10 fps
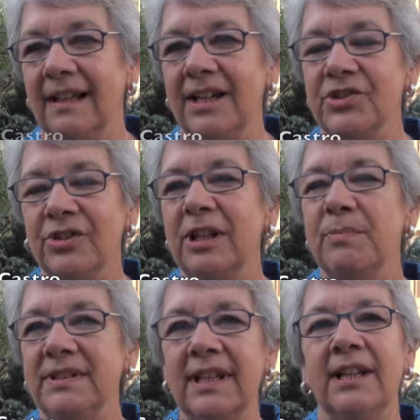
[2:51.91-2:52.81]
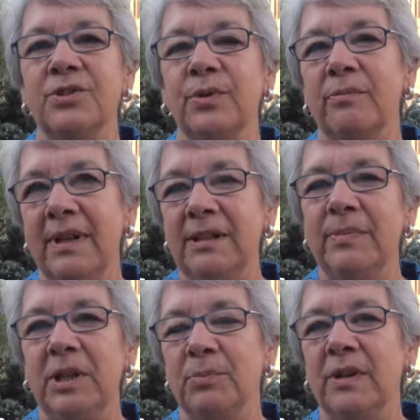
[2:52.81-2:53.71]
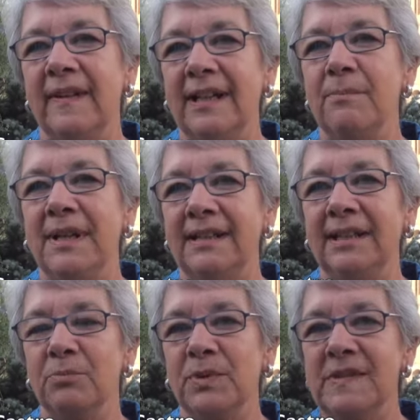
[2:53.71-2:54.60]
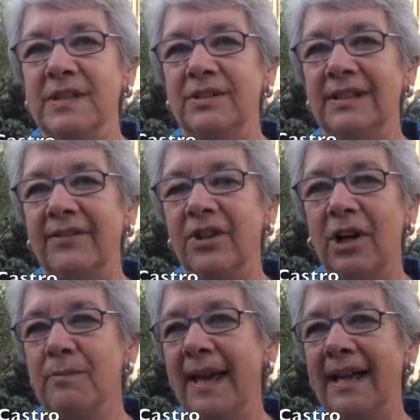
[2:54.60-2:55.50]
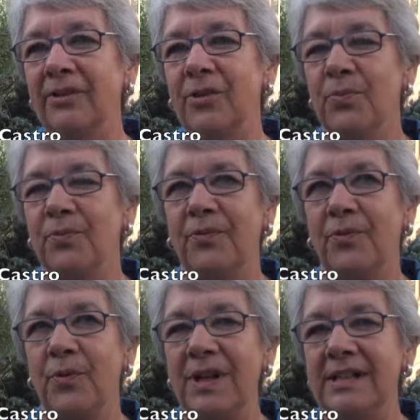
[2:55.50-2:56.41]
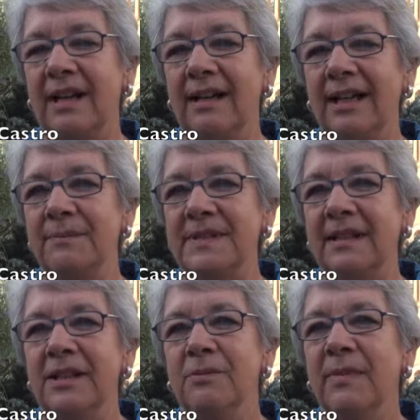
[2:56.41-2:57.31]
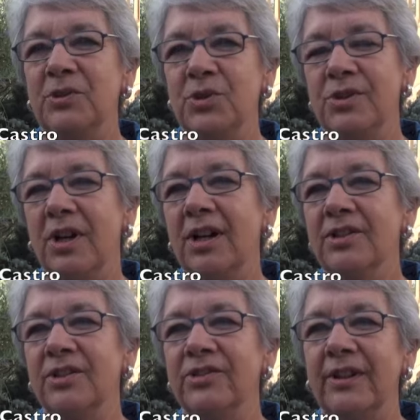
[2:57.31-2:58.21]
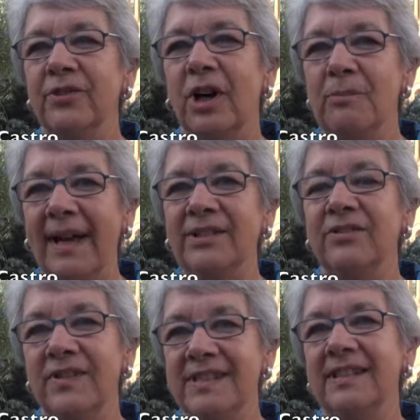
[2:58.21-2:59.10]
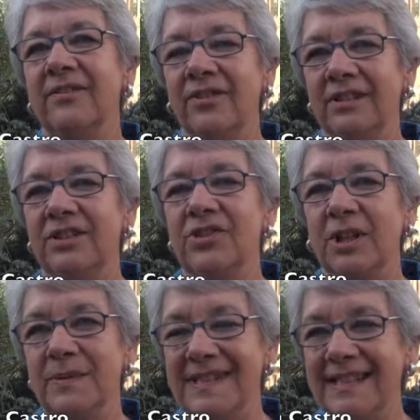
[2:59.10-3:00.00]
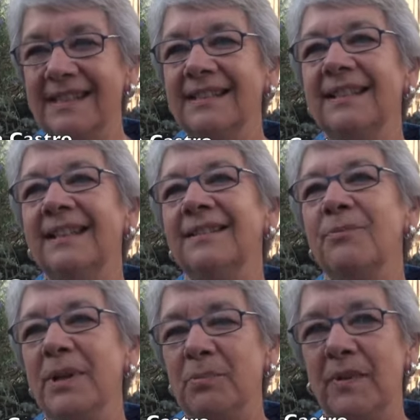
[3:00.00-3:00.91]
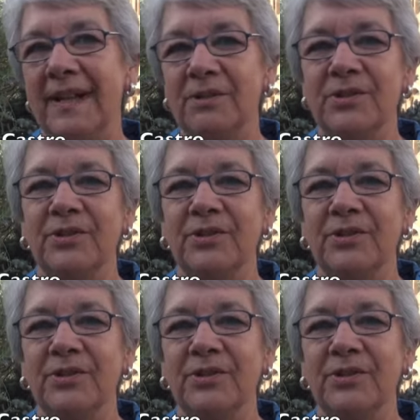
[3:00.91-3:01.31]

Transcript: I still keep in touch with many people that I met in Brazil. I've gone back 3 times. My 2 daughters have gone back to visit the village I was in, and the people that I was